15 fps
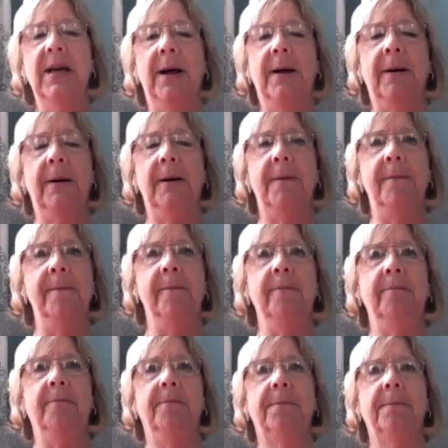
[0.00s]

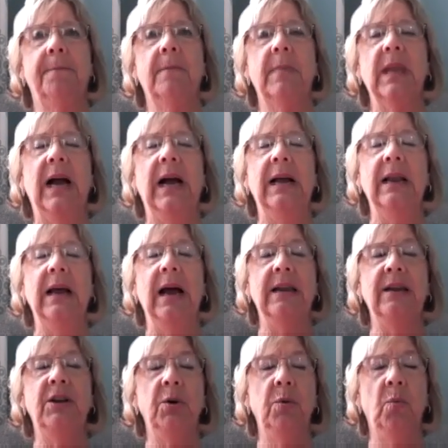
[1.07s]
I
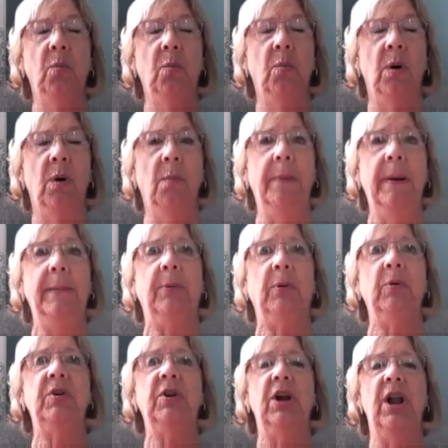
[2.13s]
do want
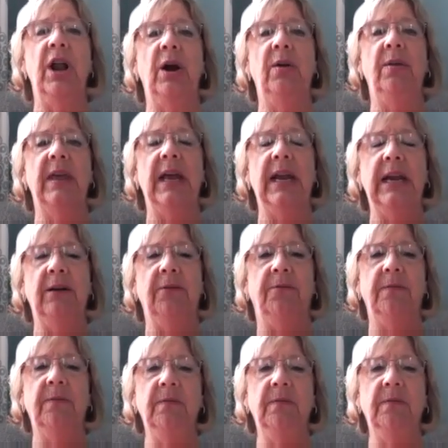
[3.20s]
people to know that if